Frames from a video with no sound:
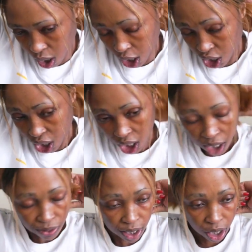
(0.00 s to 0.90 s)

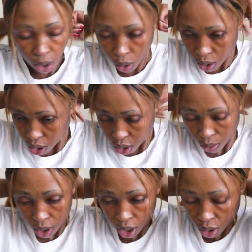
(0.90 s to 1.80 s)
achieved the goals that you
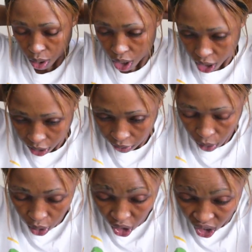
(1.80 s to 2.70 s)
wanted to achieve
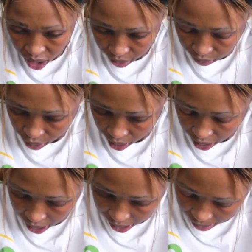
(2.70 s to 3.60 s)
or not for the
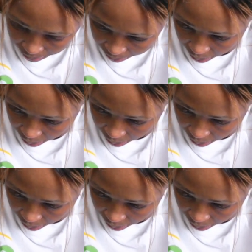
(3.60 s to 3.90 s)
year,